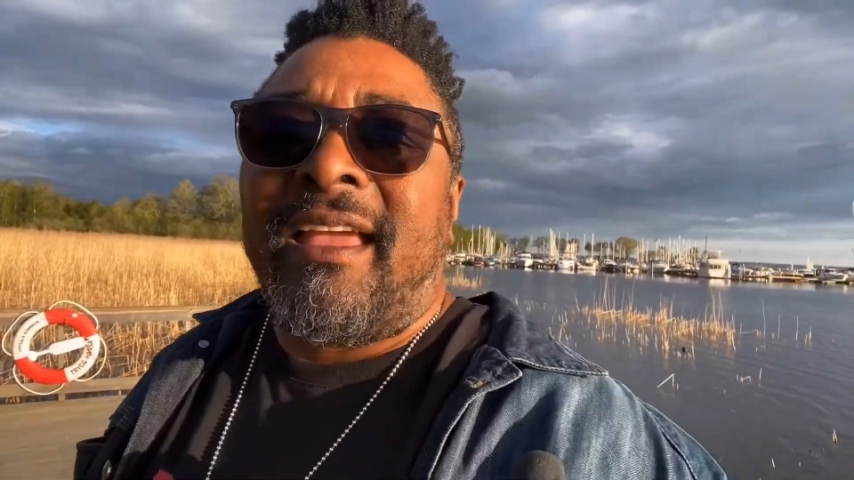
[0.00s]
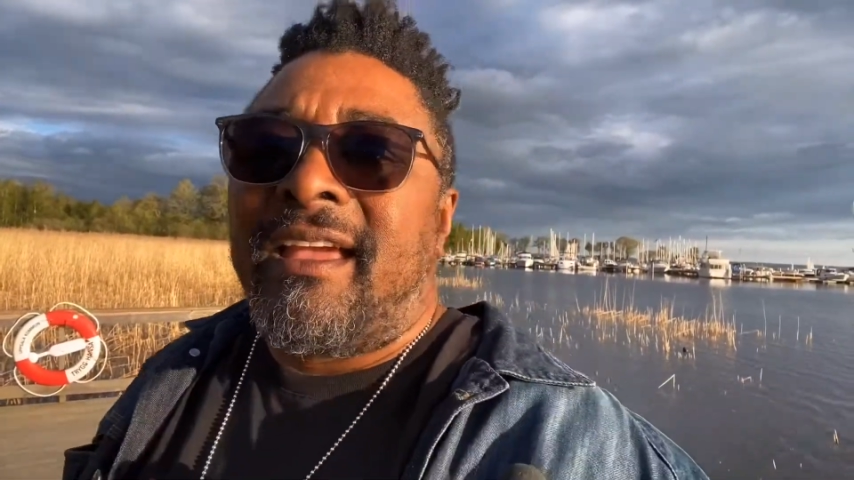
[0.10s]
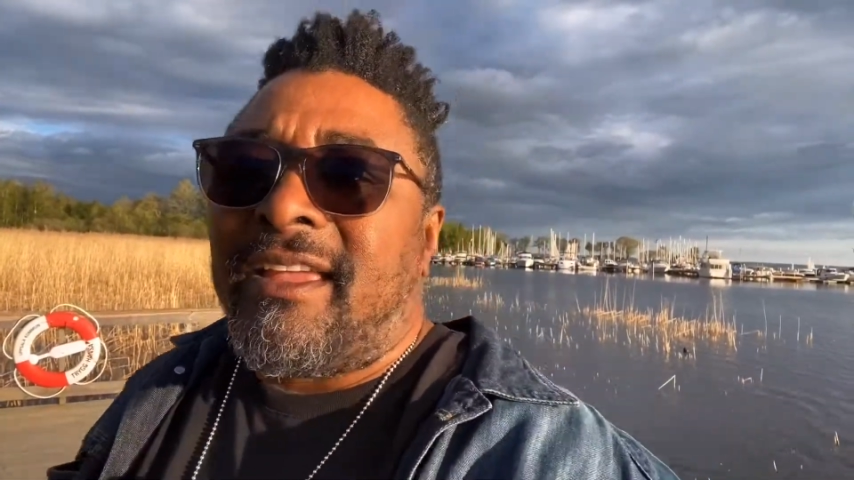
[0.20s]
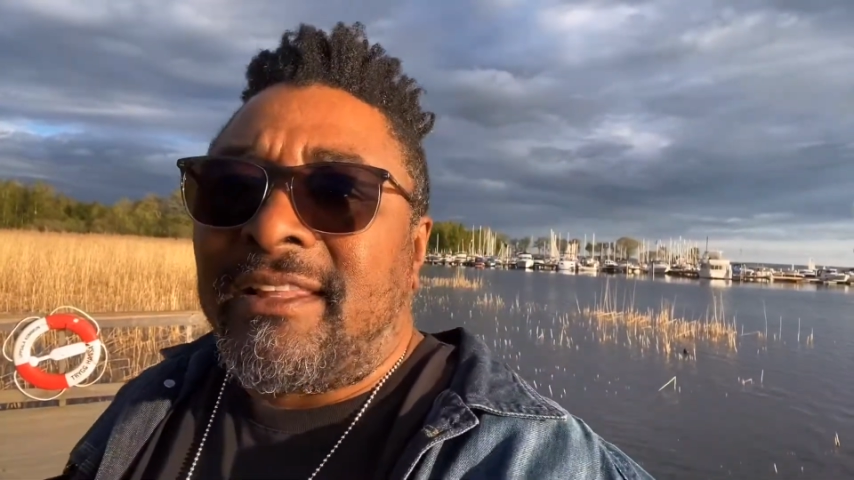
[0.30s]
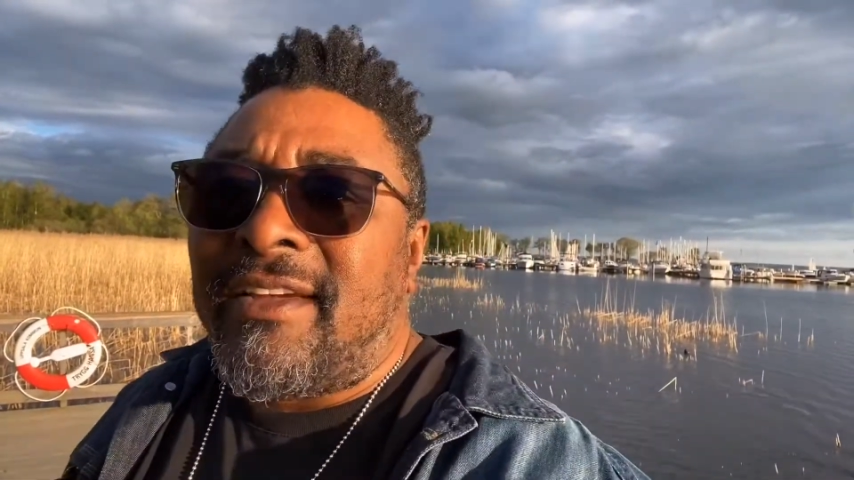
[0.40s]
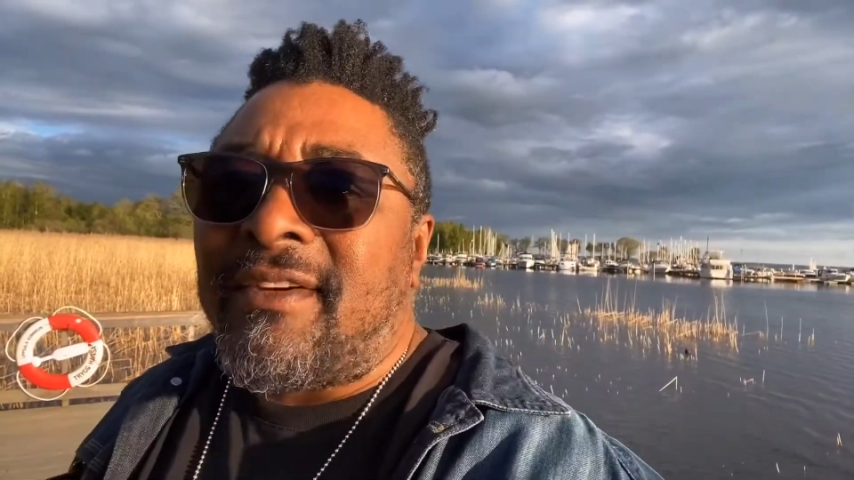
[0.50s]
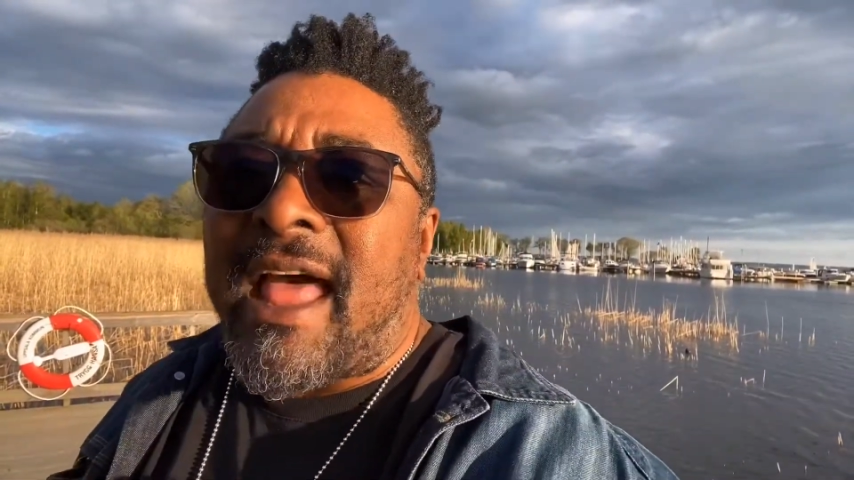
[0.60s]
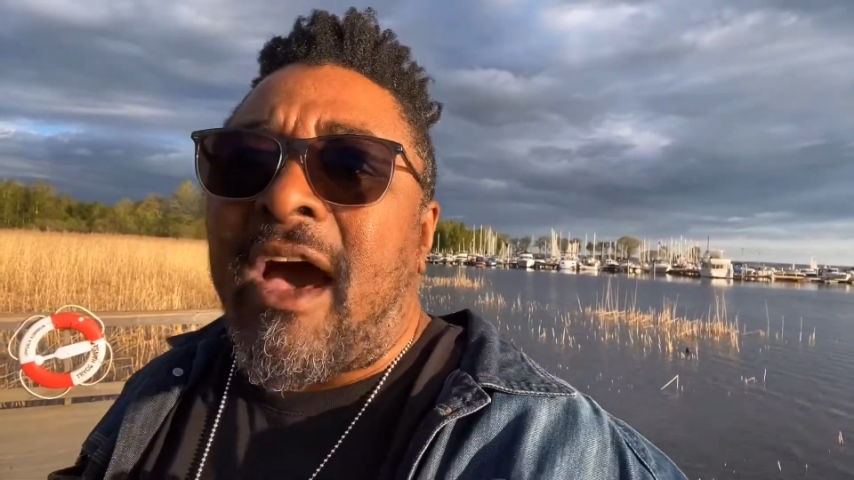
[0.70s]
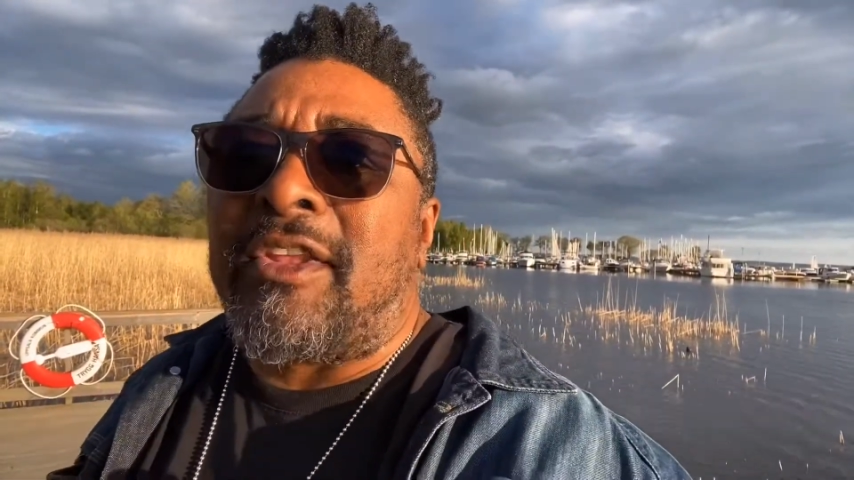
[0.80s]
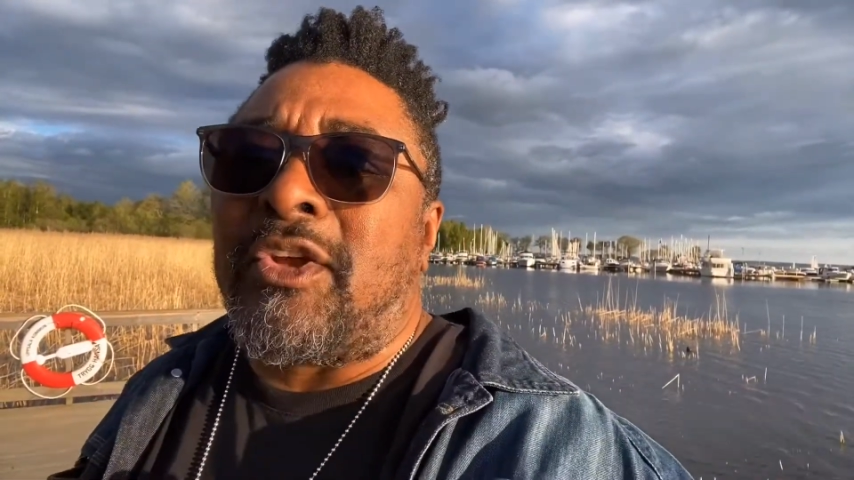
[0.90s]
You live it
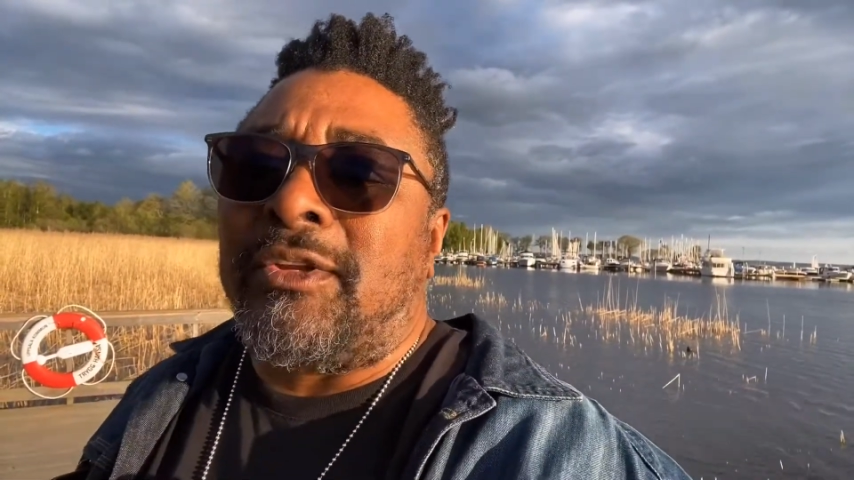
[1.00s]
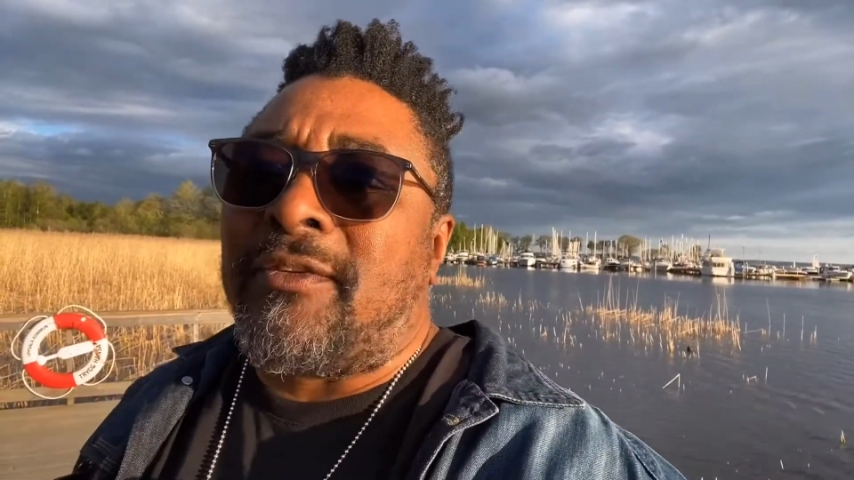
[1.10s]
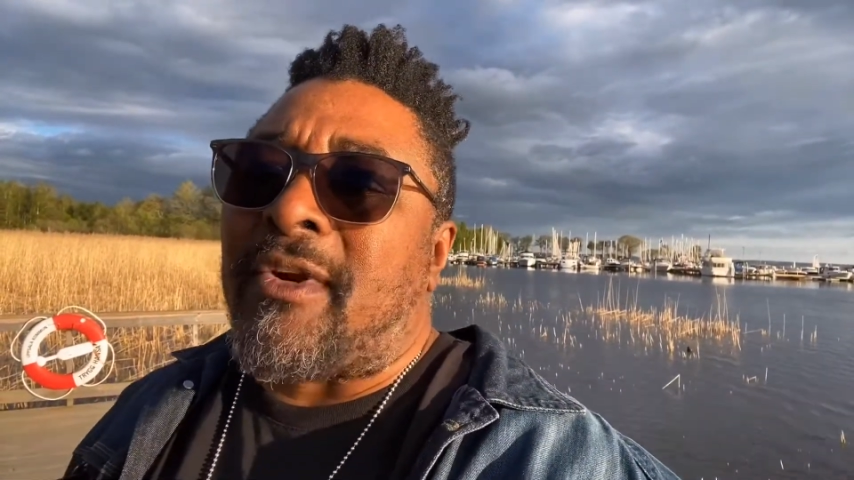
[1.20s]
out and you look for